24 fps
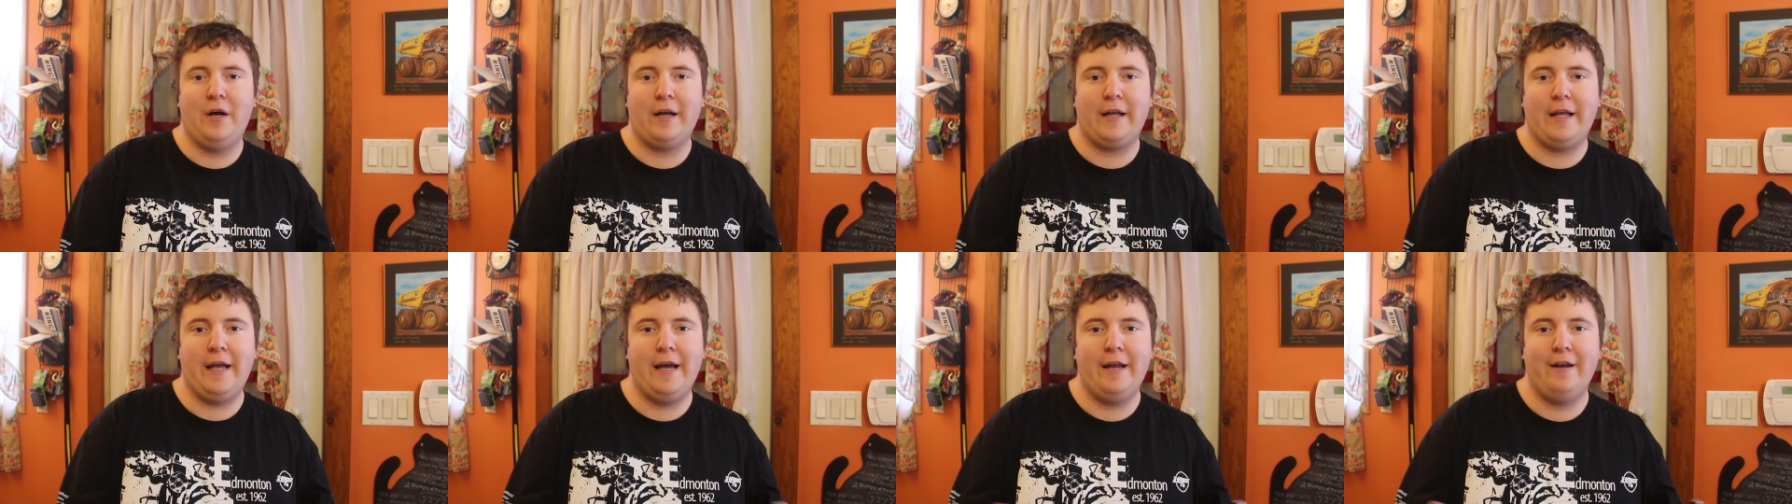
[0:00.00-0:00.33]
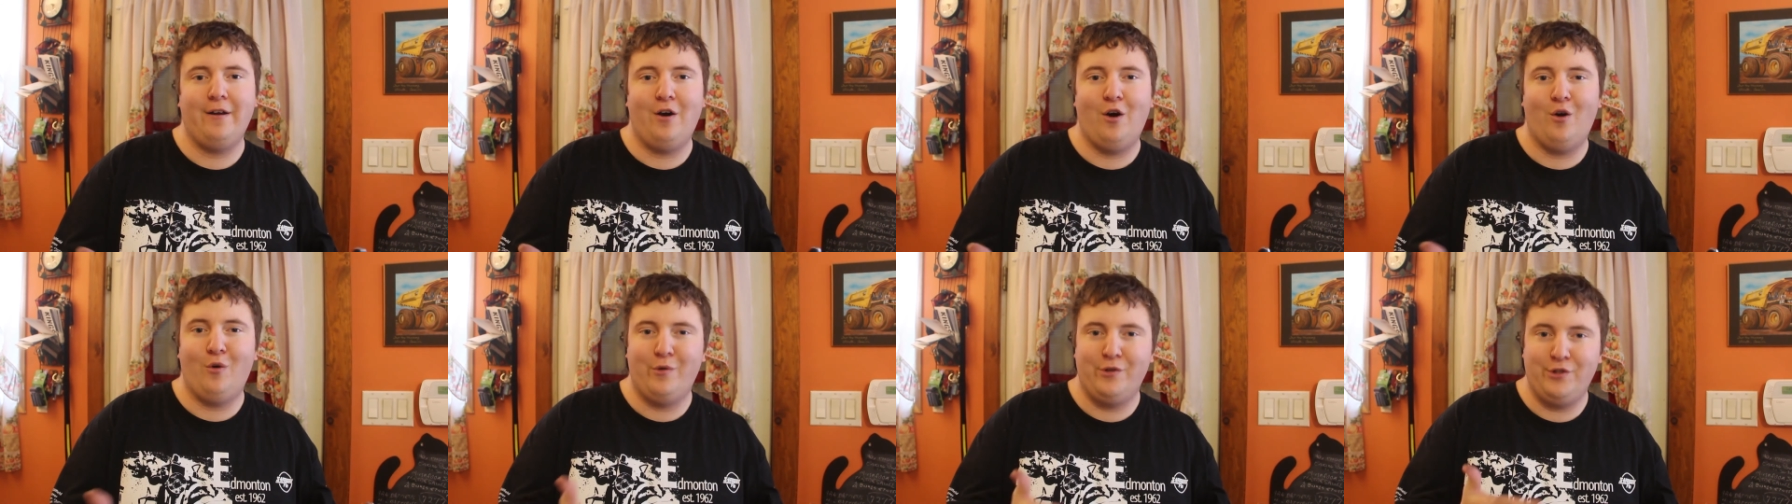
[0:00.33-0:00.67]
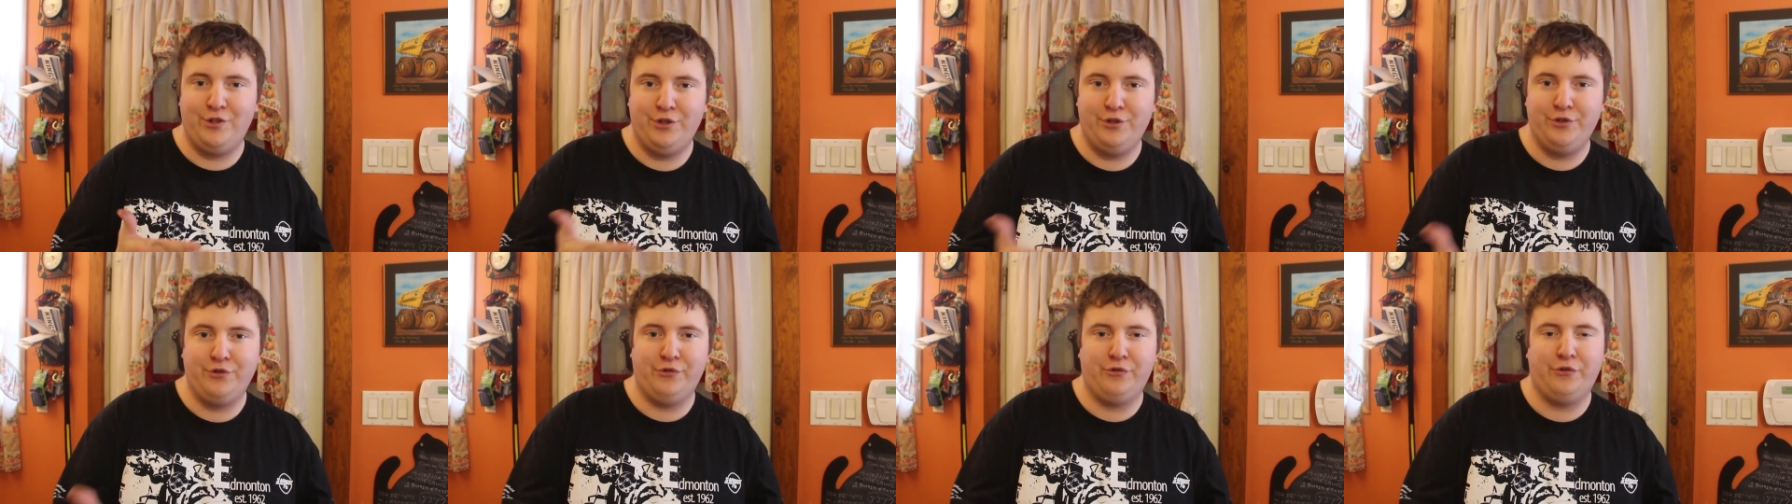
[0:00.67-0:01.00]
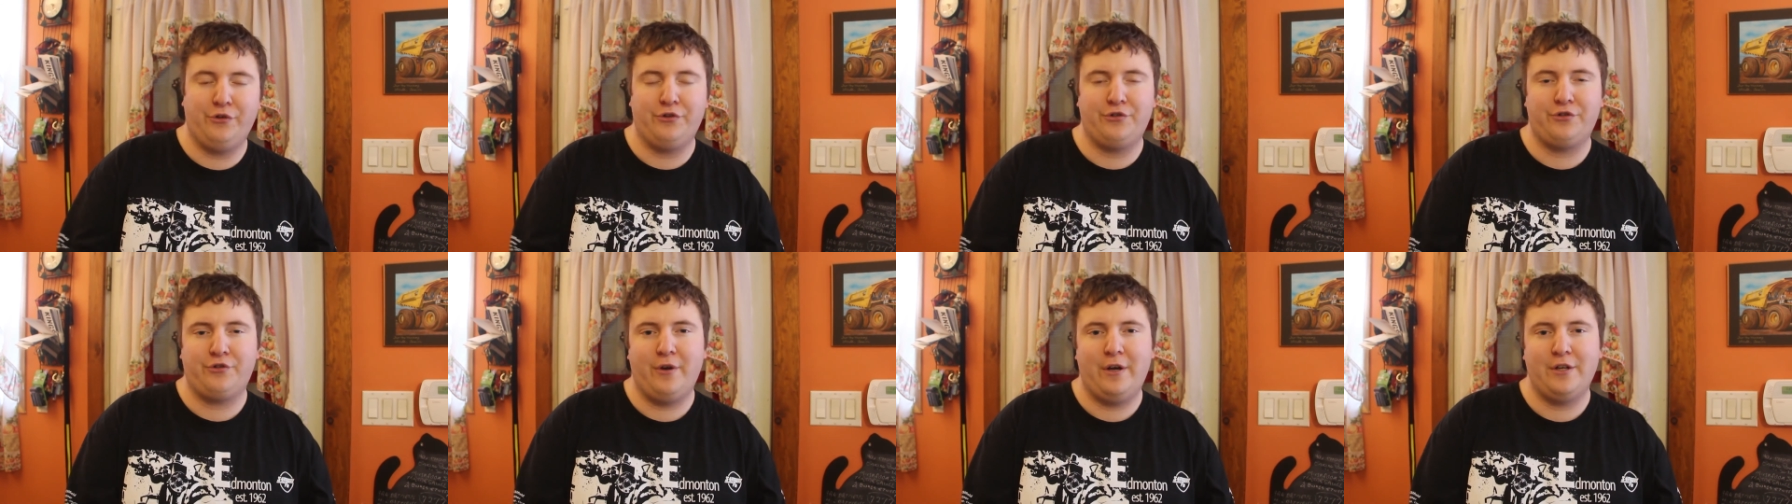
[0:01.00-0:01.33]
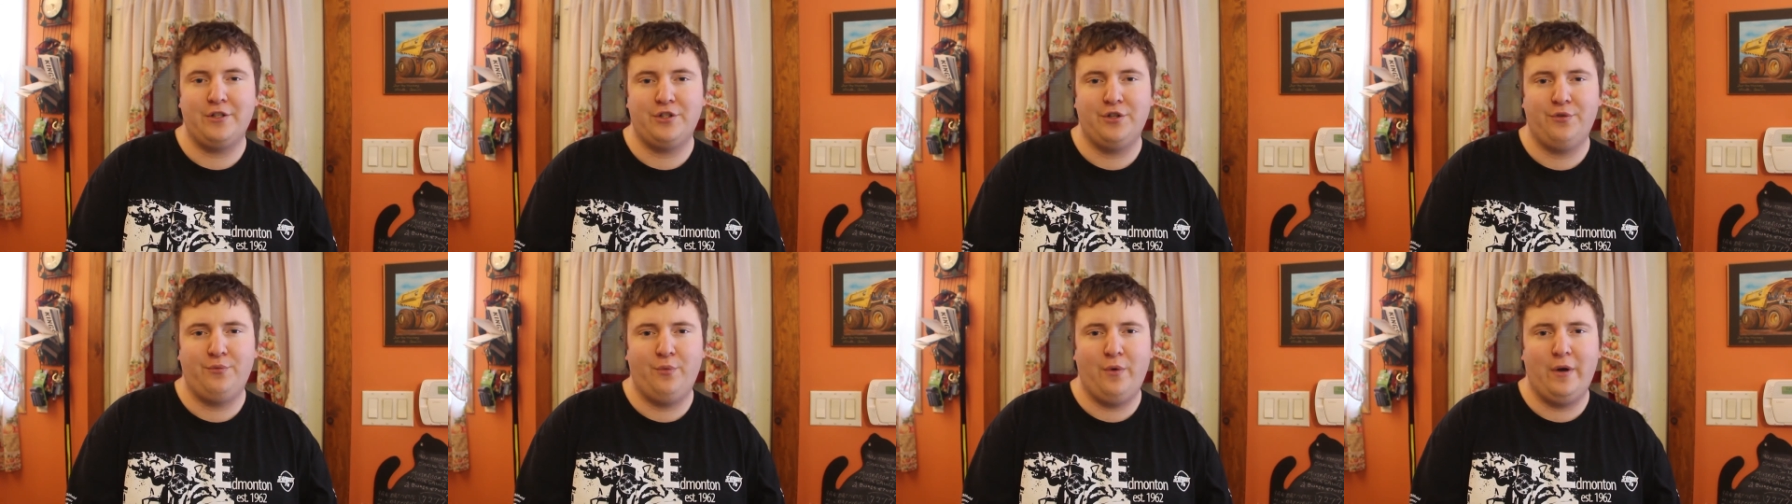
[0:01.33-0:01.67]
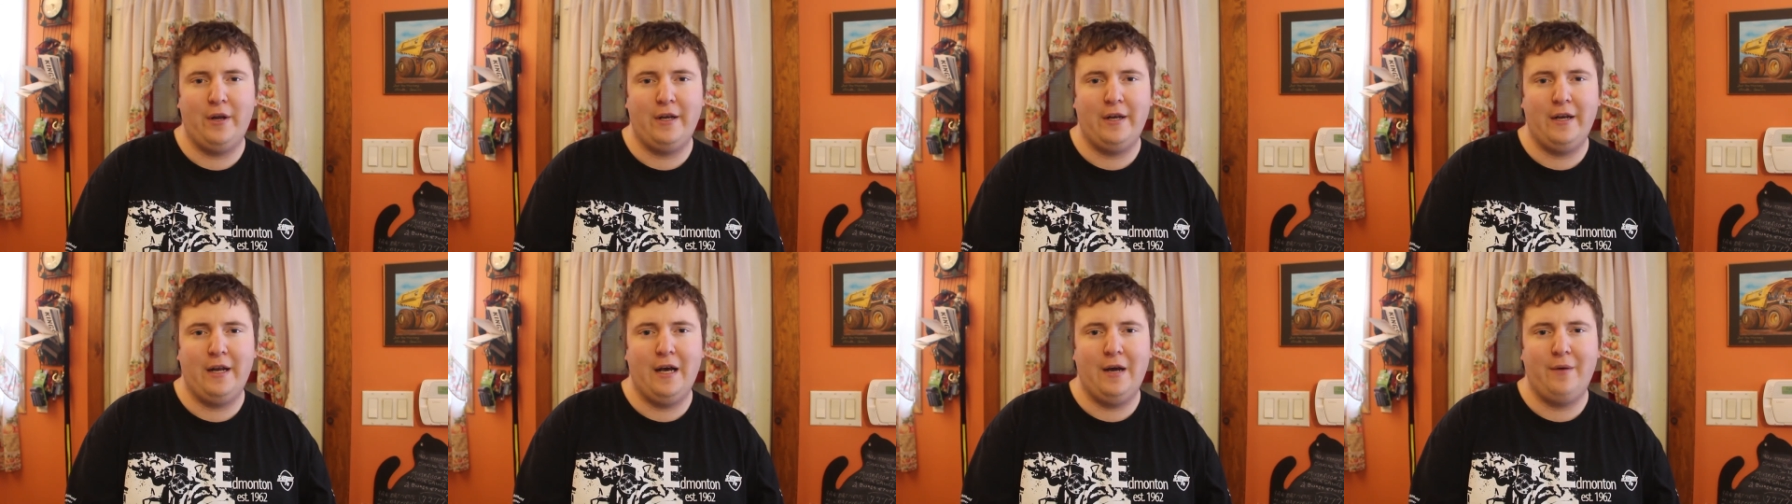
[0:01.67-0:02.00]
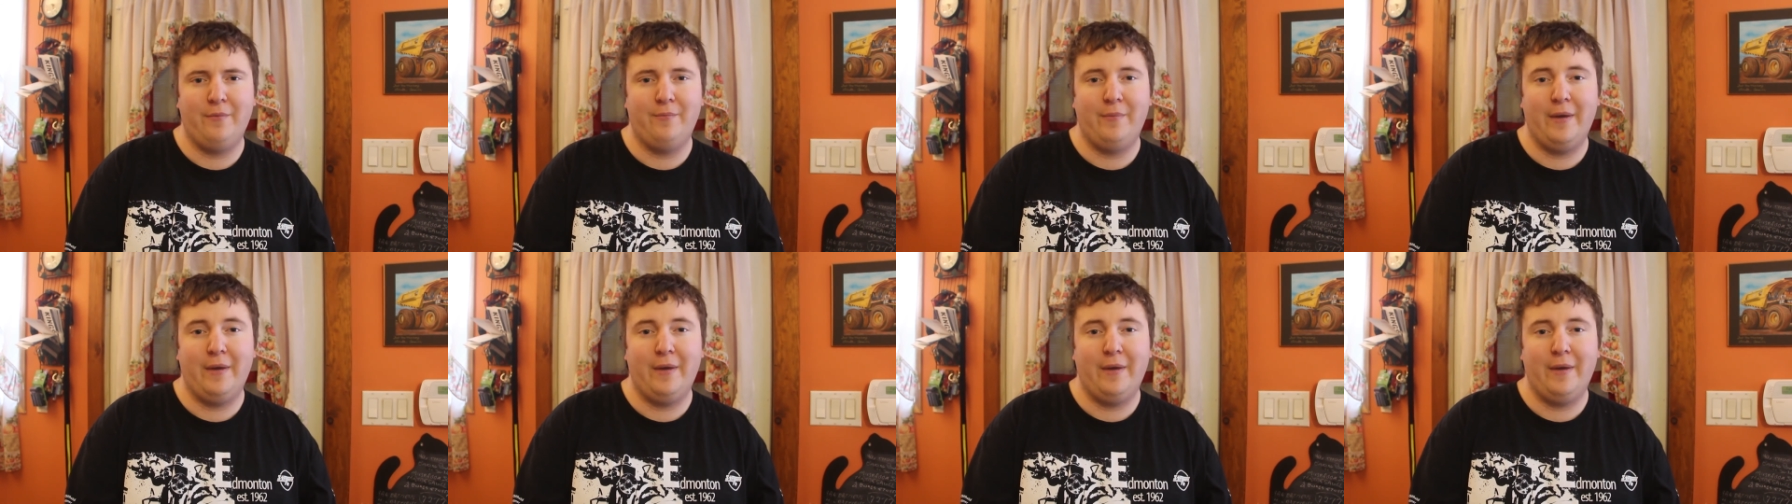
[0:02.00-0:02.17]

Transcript: again always use your discretion when uh,